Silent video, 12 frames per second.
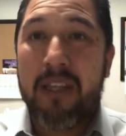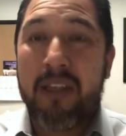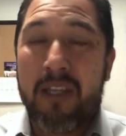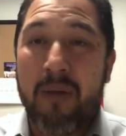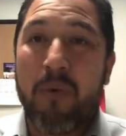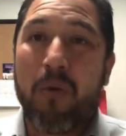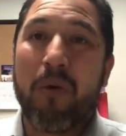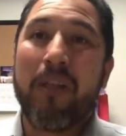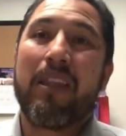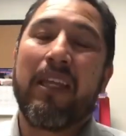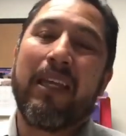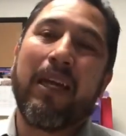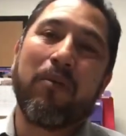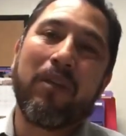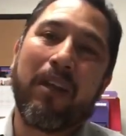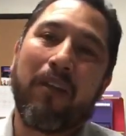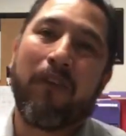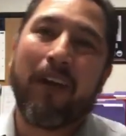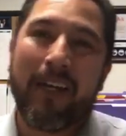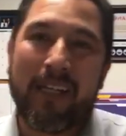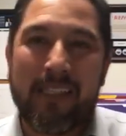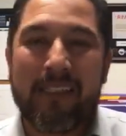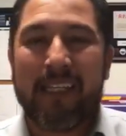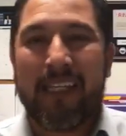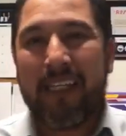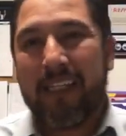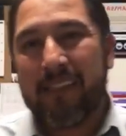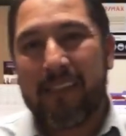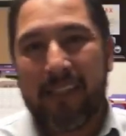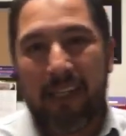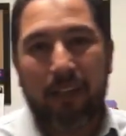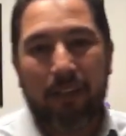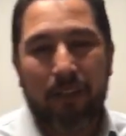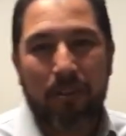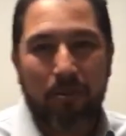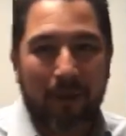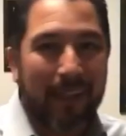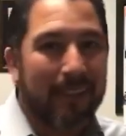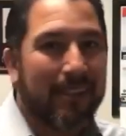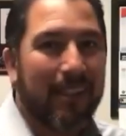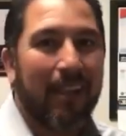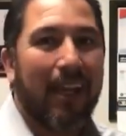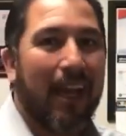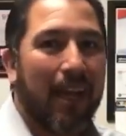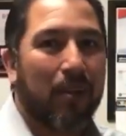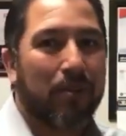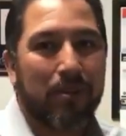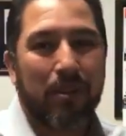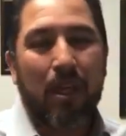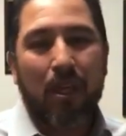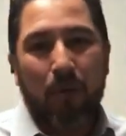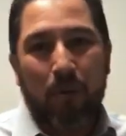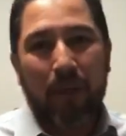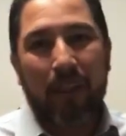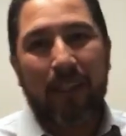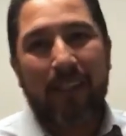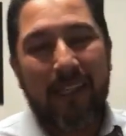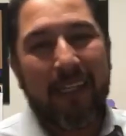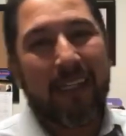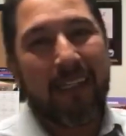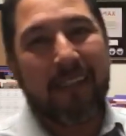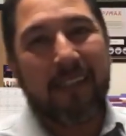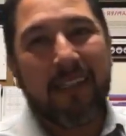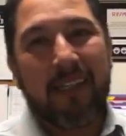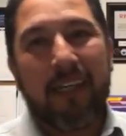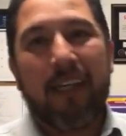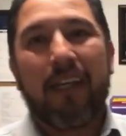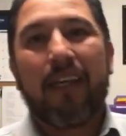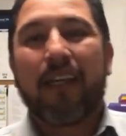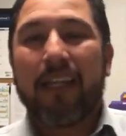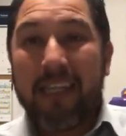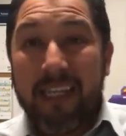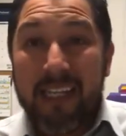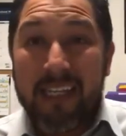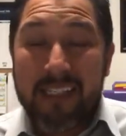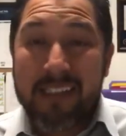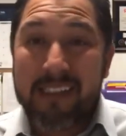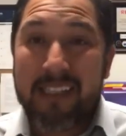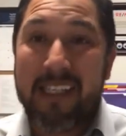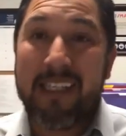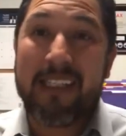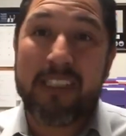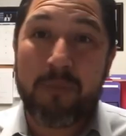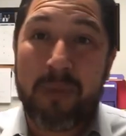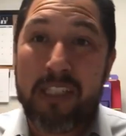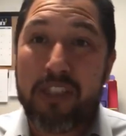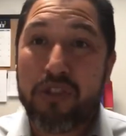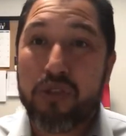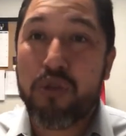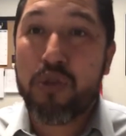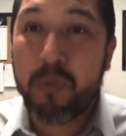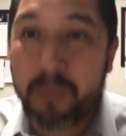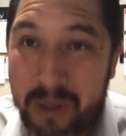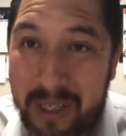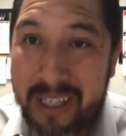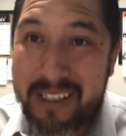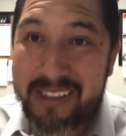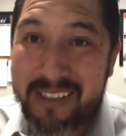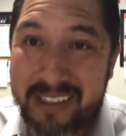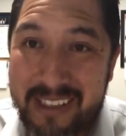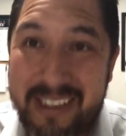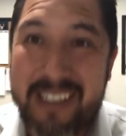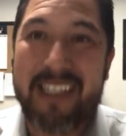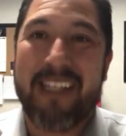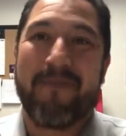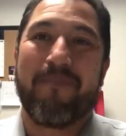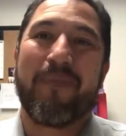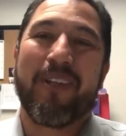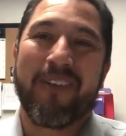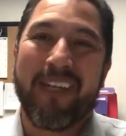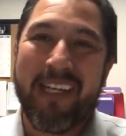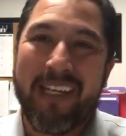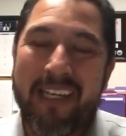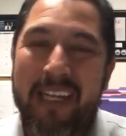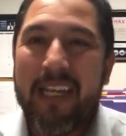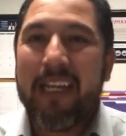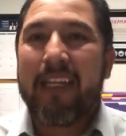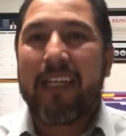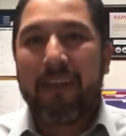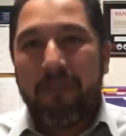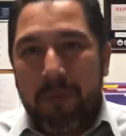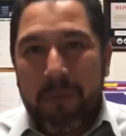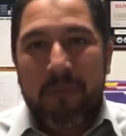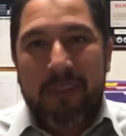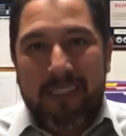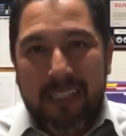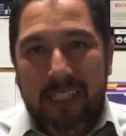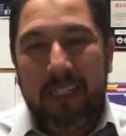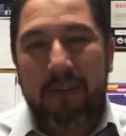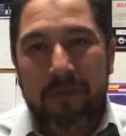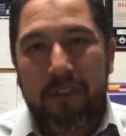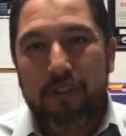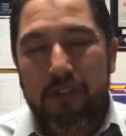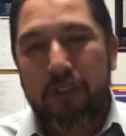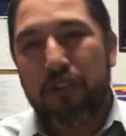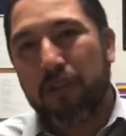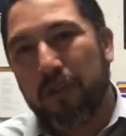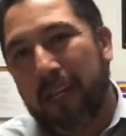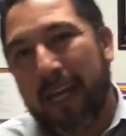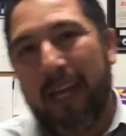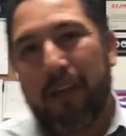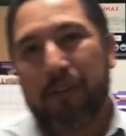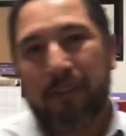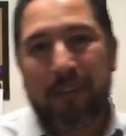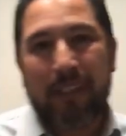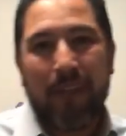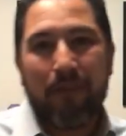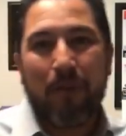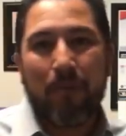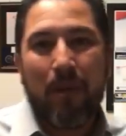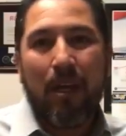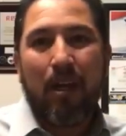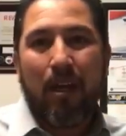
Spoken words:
Number one thing I would advise any seller trying to sell a house with a tenant in it is be super nice to the tenant, okay? Give them incentives to show the house. Give them